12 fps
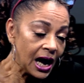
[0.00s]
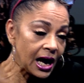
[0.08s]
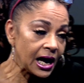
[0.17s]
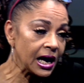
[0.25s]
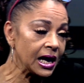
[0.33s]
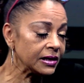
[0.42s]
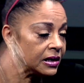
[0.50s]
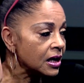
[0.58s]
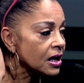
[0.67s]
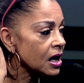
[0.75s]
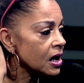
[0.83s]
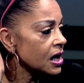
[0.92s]
And
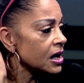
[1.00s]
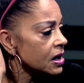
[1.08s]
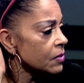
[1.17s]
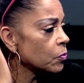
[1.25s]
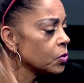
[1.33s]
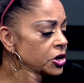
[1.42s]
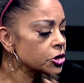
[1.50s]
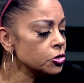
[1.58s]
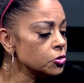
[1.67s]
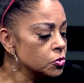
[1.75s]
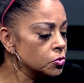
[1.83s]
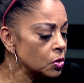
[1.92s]
when
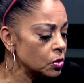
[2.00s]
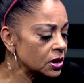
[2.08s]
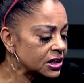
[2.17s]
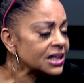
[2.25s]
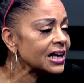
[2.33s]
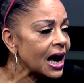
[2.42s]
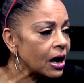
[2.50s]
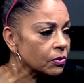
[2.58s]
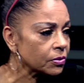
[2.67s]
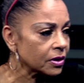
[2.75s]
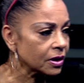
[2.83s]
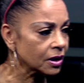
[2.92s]
you get out,
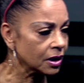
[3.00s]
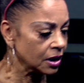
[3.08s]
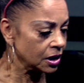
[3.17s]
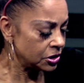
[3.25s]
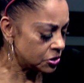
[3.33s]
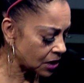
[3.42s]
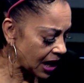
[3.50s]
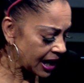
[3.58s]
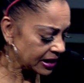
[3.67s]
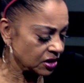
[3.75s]
you got